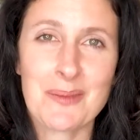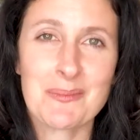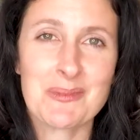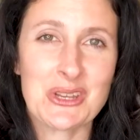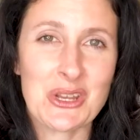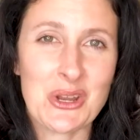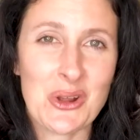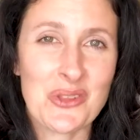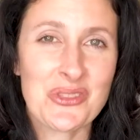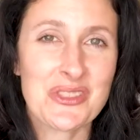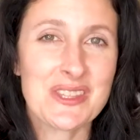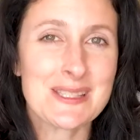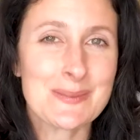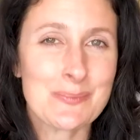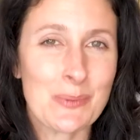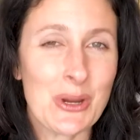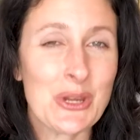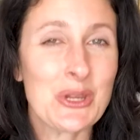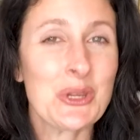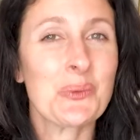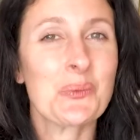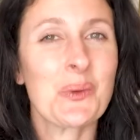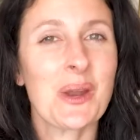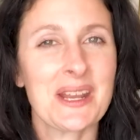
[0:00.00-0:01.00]
You know, at this point
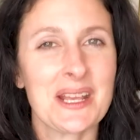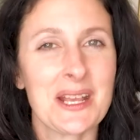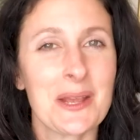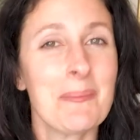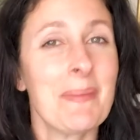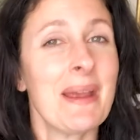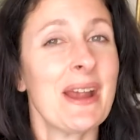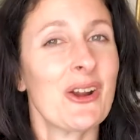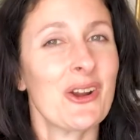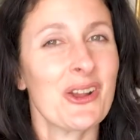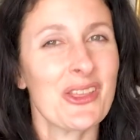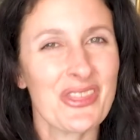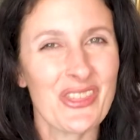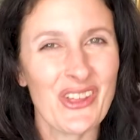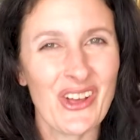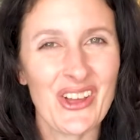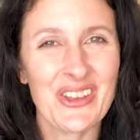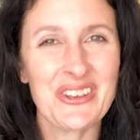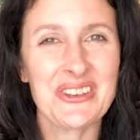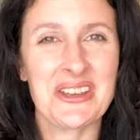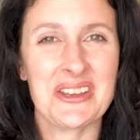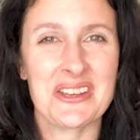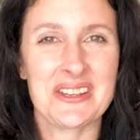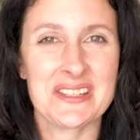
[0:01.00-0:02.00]
you're running a
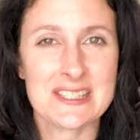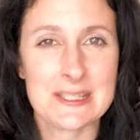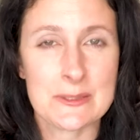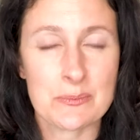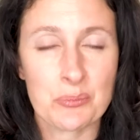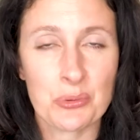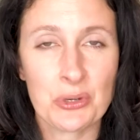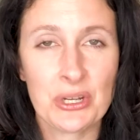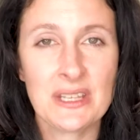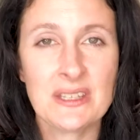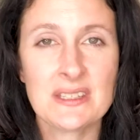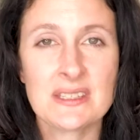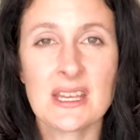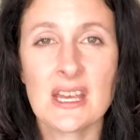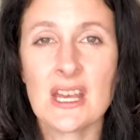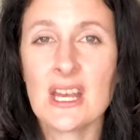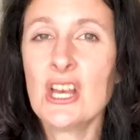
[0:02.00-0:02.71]
marathon, not a sprint,